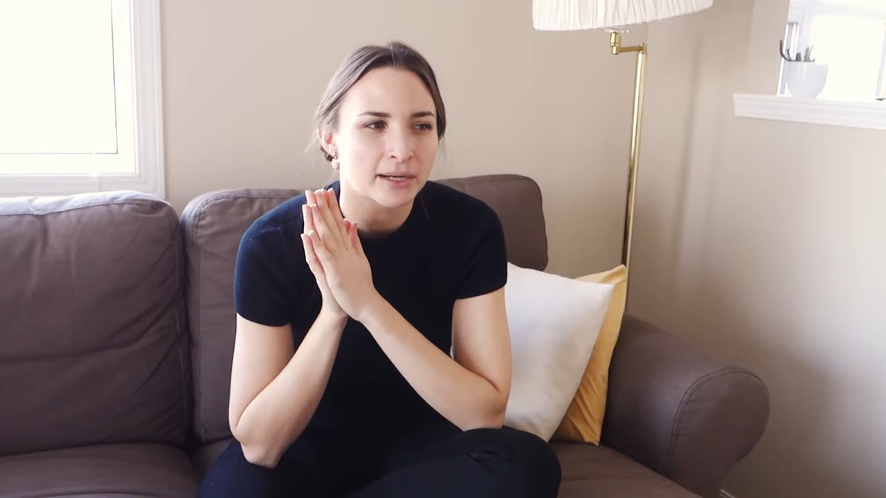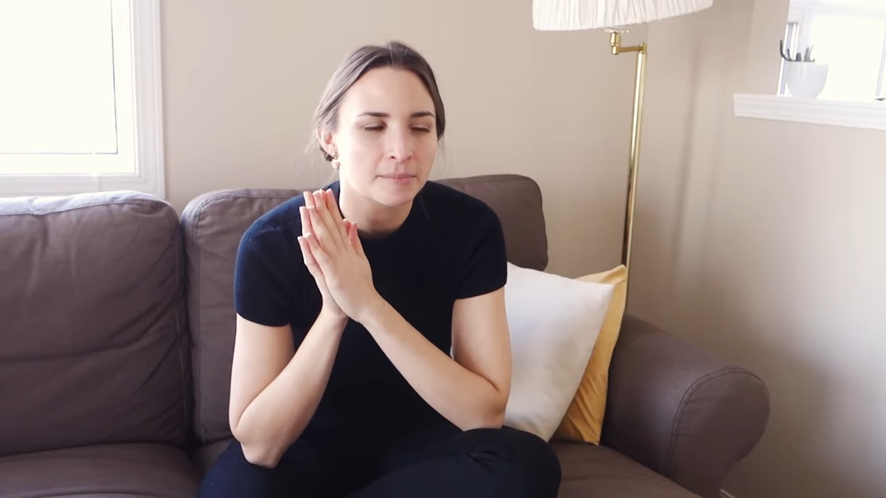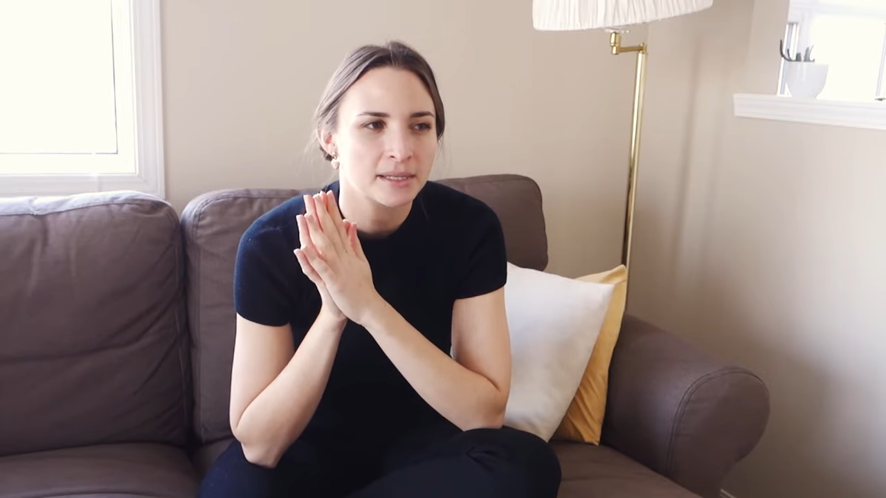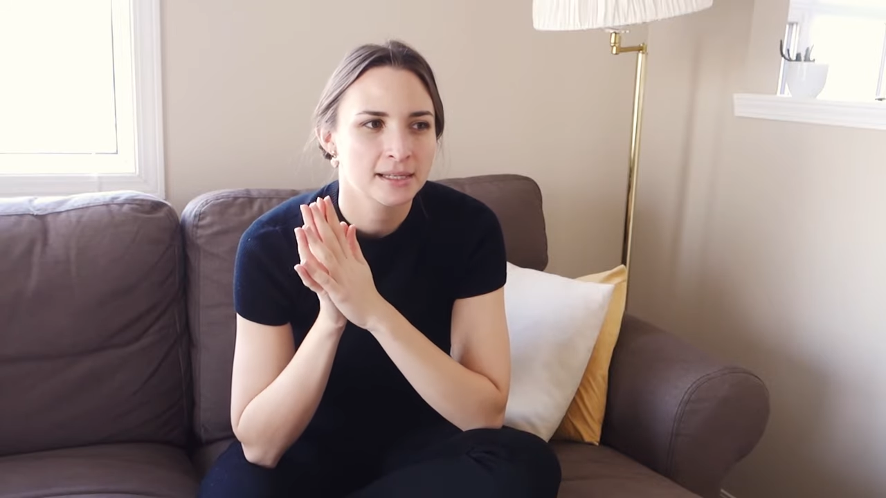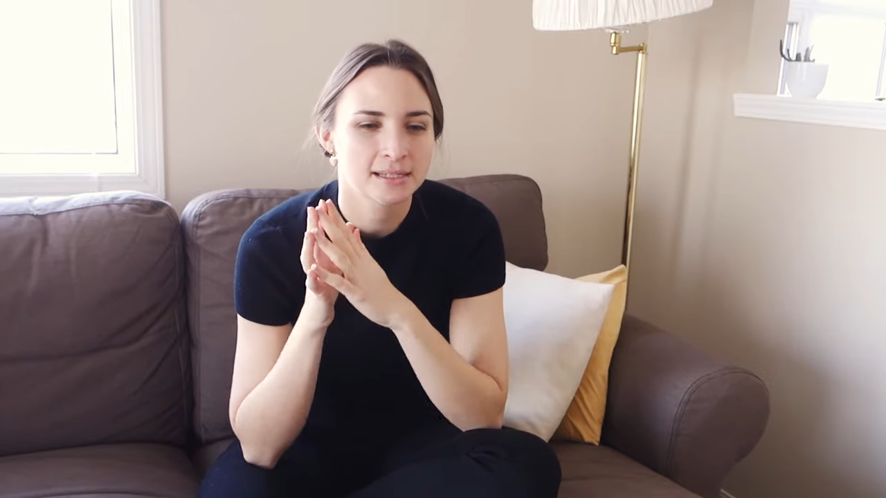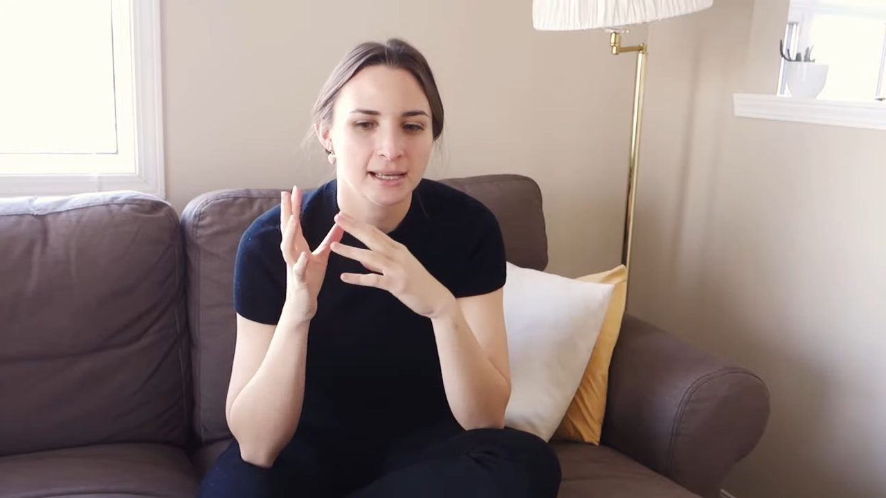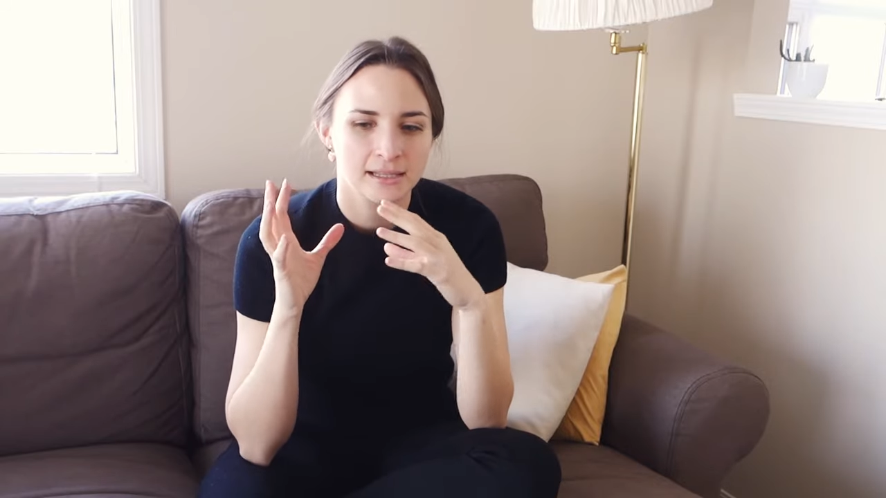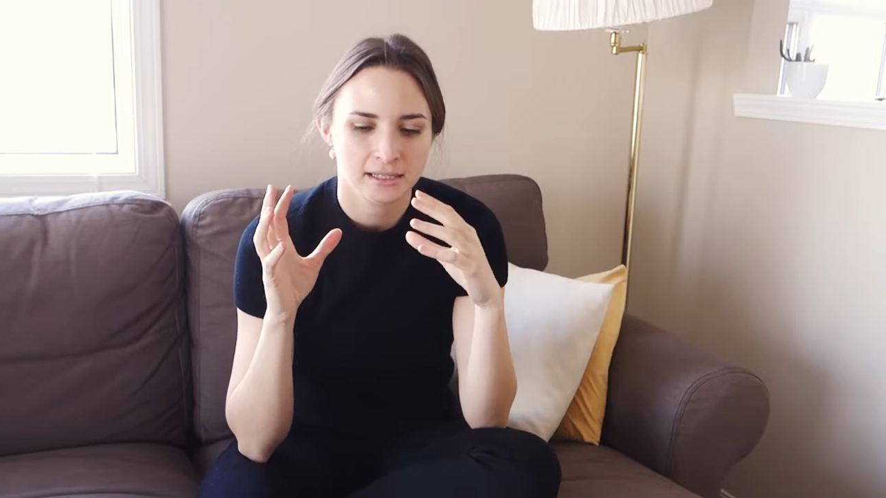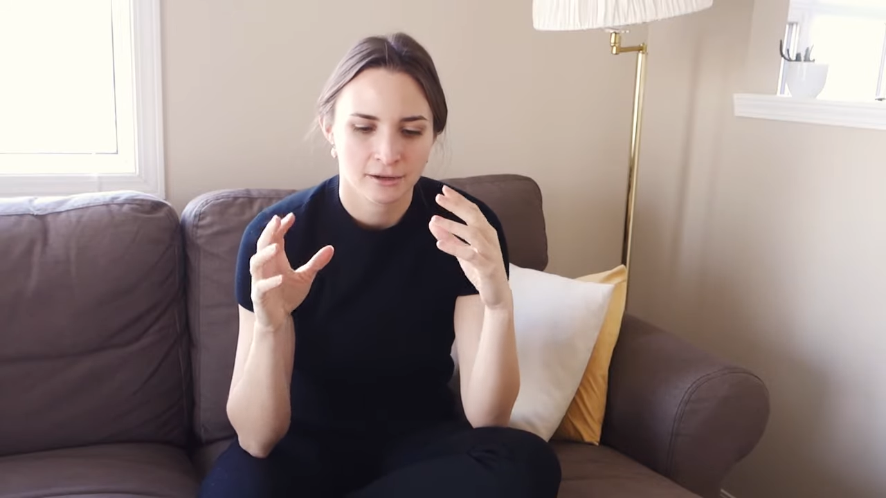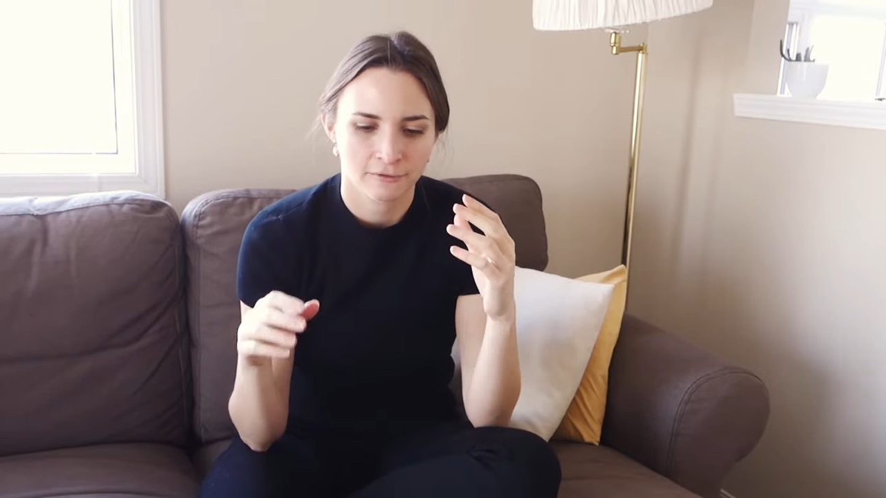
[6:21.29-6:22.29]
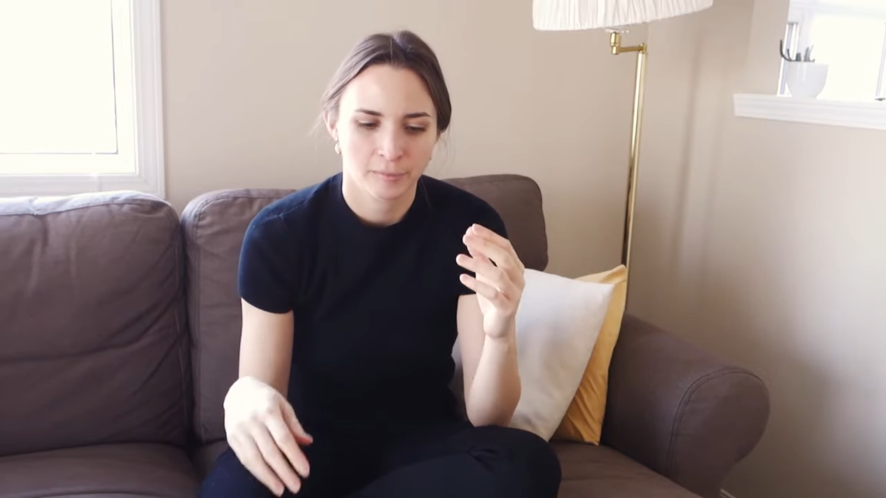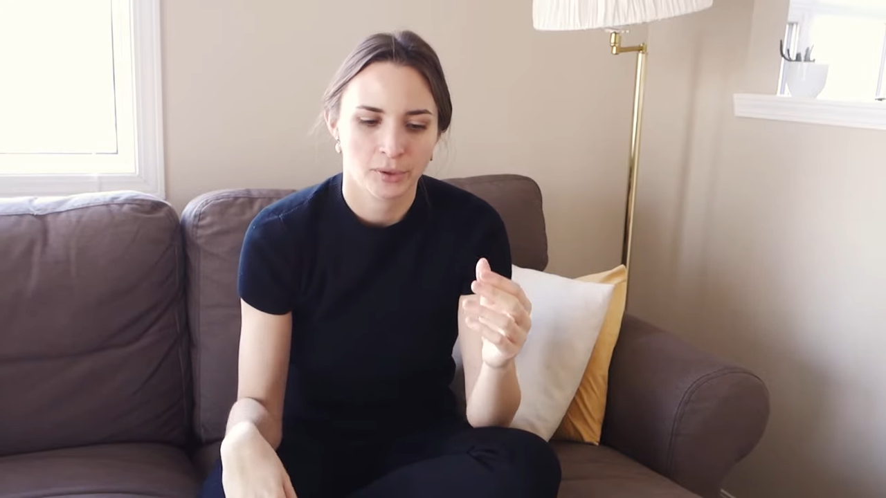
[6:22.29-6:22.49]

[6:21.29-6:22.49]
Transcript: prep in the sense of